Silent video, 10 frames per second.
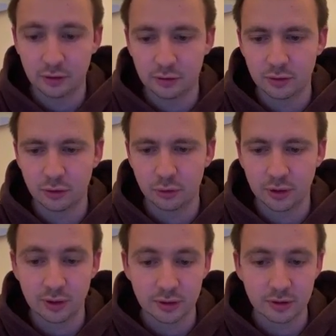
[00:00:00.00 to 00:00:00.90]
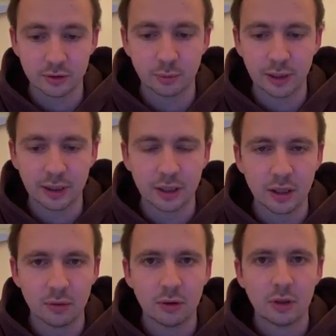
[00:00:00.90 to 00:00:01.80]
you can consider playing
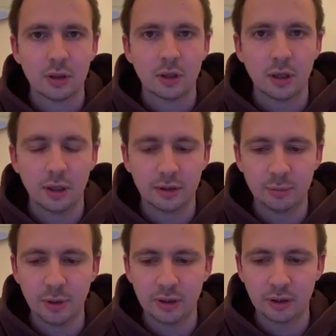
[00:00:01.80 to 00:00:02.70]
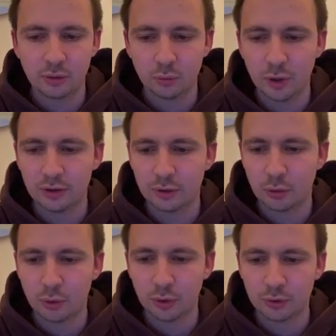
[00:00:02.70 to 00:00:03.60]
now, depending on whether you
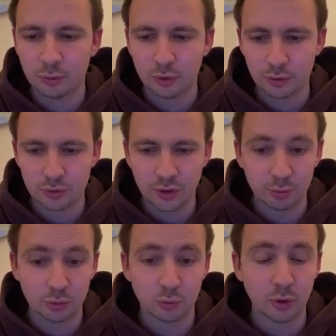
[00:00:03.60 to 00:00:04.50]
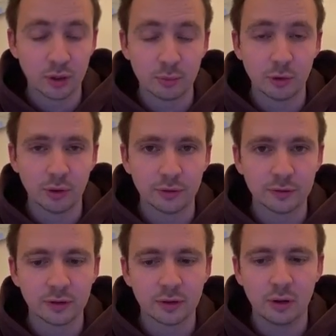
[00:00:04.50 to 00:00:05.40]
want your trap to work more
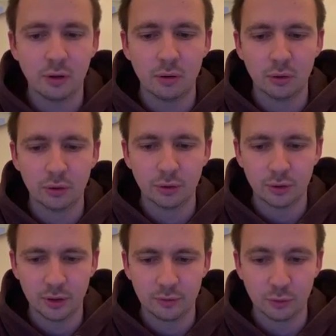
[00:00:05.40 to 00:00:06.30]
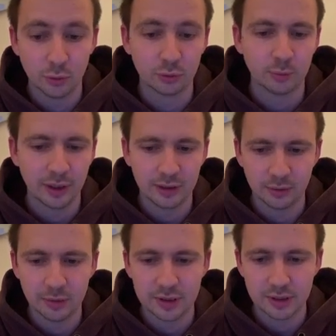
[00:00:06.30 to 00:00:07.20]
often or if you want to play it a
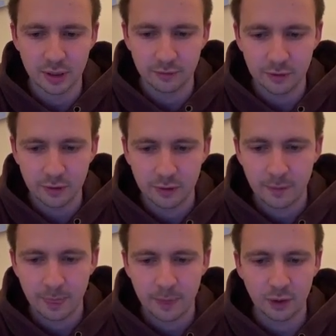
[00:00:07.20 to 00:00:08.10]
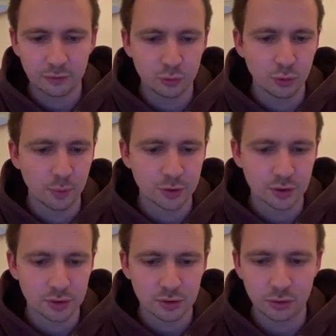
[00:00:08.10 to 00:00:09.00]
bit safer. You have two
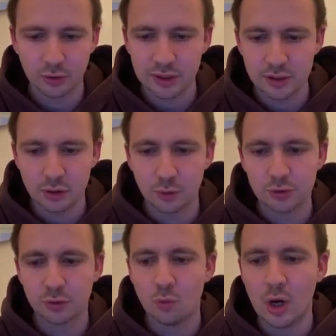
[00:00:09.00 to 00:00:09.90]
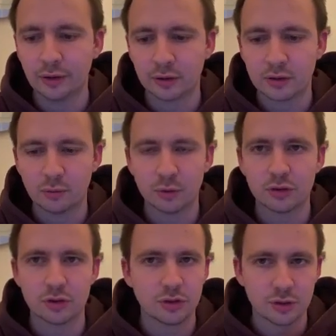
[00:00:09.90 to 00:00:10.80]
options. So let's see option 1, which
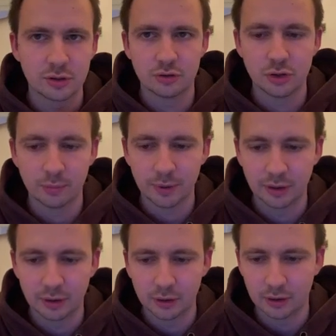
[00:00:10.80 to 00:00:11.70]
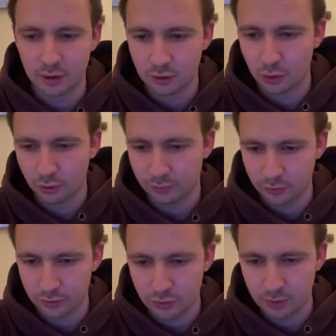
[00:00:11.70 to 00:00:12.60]
is just jumping the gun and going for
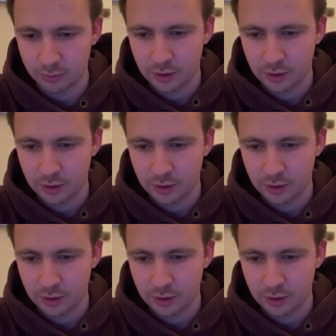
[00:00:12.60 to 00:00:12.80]
the trap.